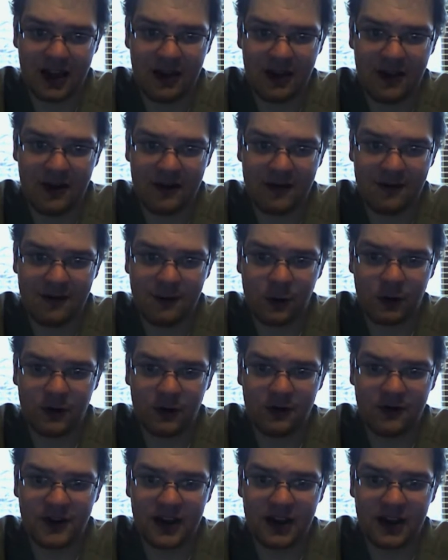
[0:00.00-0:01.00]
they
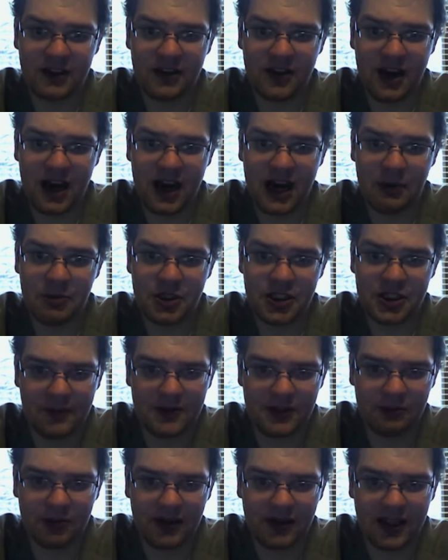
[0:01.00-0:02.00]
forfeited the option
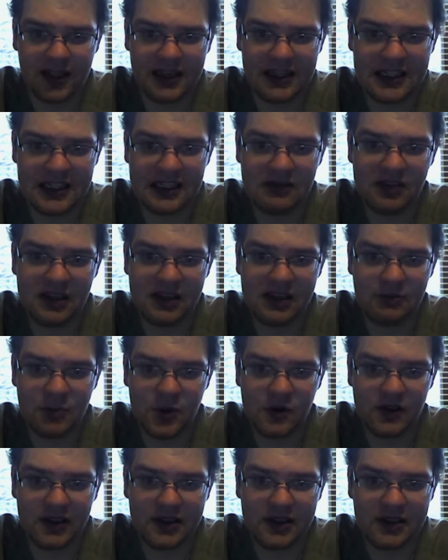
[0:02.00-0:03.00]
to play D V D
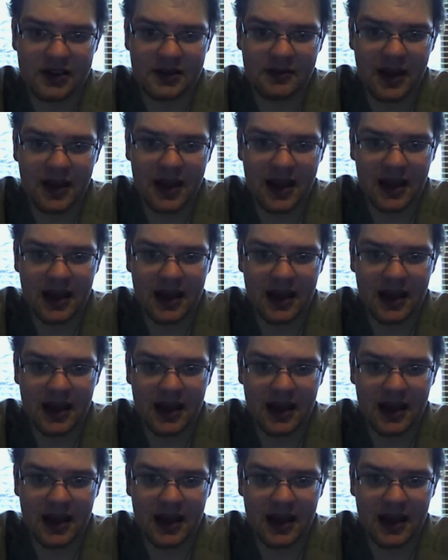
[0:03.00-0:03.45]
movies